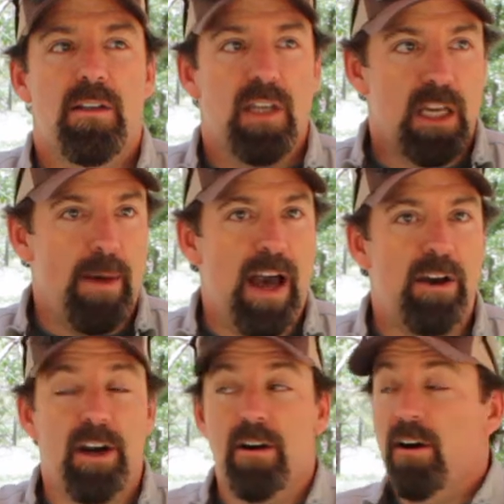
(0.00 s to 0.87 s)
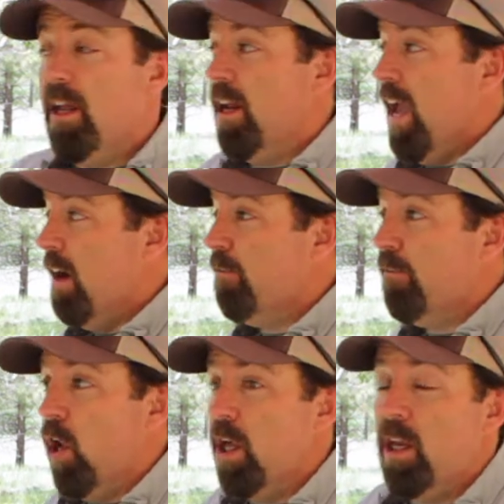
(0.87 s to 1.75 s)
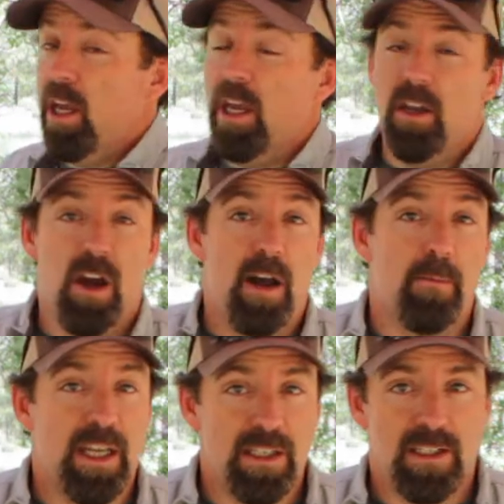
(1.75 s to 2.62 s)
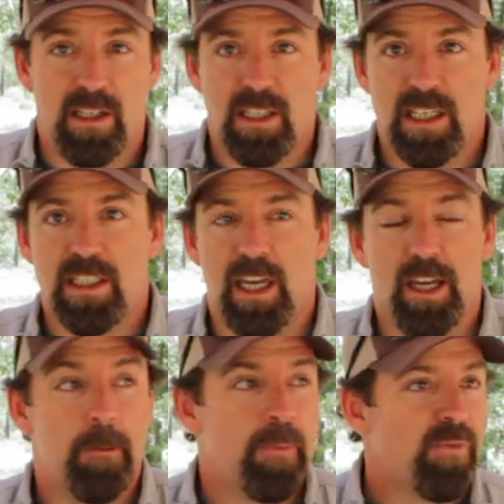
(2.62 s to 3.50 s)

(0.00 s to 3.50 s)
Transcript: to come out here and have fun and not be a statistic.